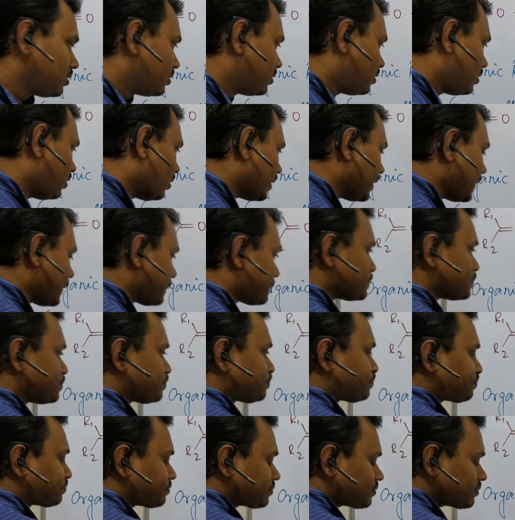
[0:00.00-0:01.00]
Okay.
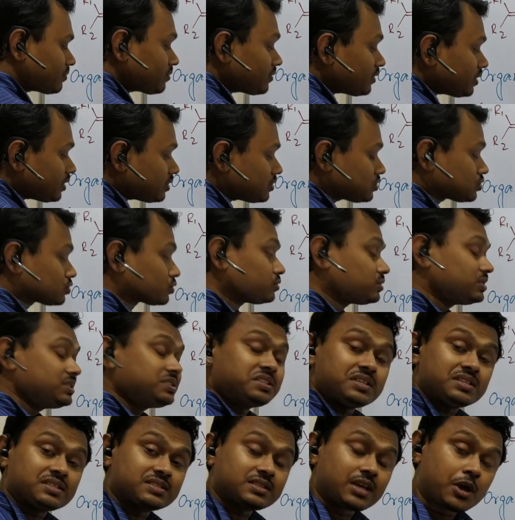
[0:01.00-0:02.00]
So this
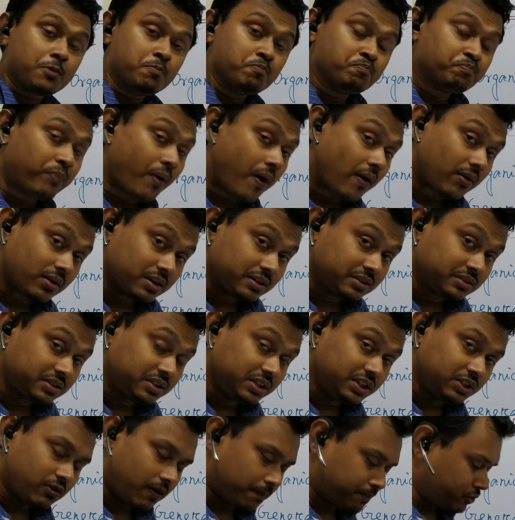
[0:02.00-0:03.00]
is the important
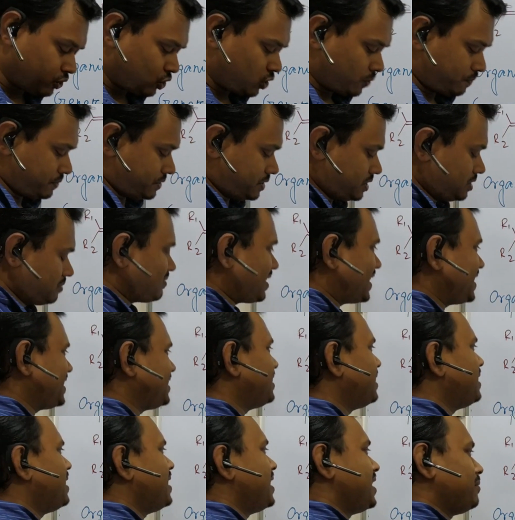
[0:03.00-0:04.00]
thing you have to keep it in mind.
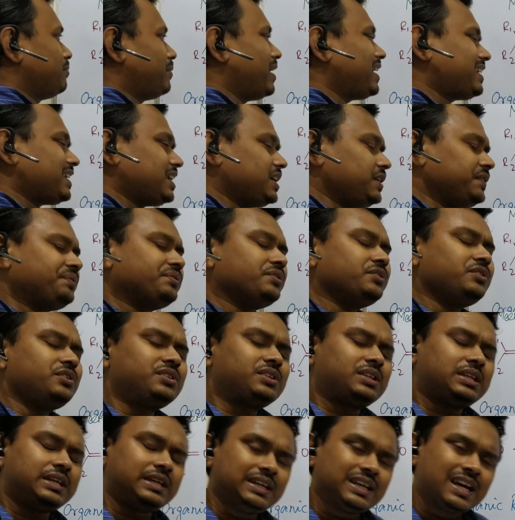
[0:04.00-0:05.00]
But if you
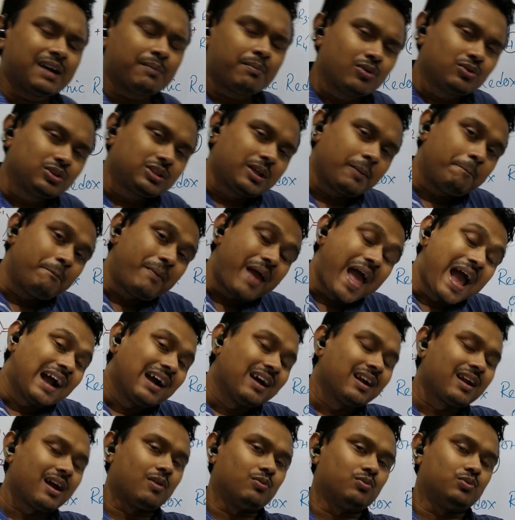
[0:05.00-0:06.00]
think about the
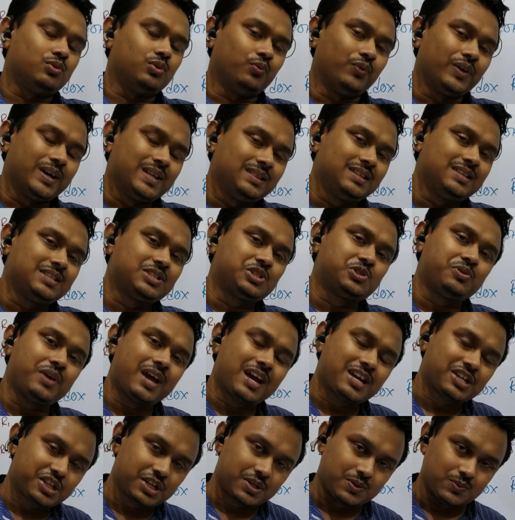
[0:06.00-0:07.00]
background when this
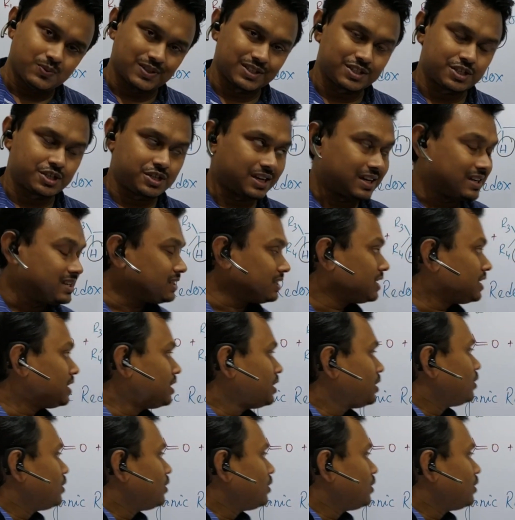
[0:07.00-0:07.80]
reaction was done,